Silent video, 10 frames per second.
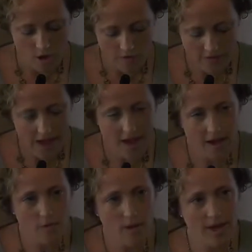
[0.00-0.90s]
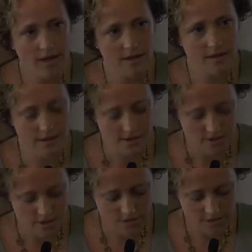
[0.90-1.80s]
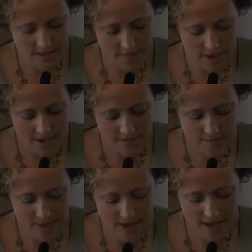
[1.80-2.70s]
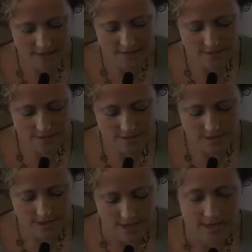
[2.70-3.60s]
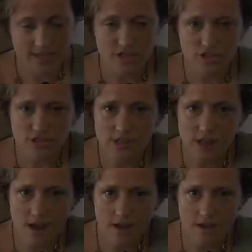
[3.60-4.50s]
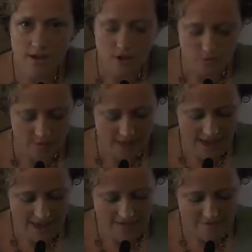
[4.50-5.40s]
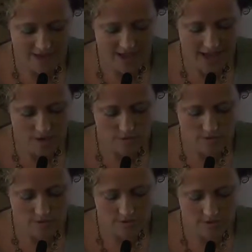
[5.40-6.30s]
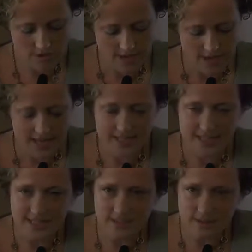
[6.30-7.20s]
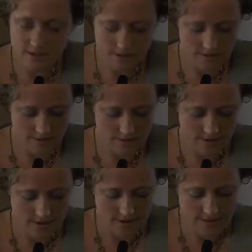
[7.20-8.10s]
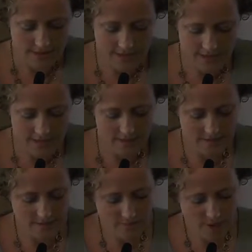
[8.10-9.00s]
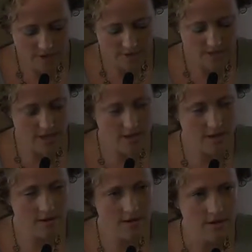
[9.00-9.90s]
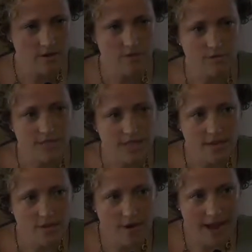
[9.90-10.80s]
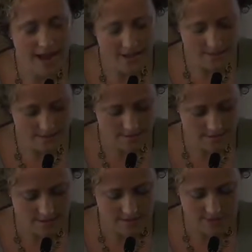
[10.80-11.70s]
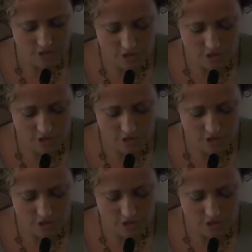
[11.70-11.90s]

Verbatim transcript: On the highway, two semis pass, each slung with half a house, and deer, leading their speckled young through dead grass, give a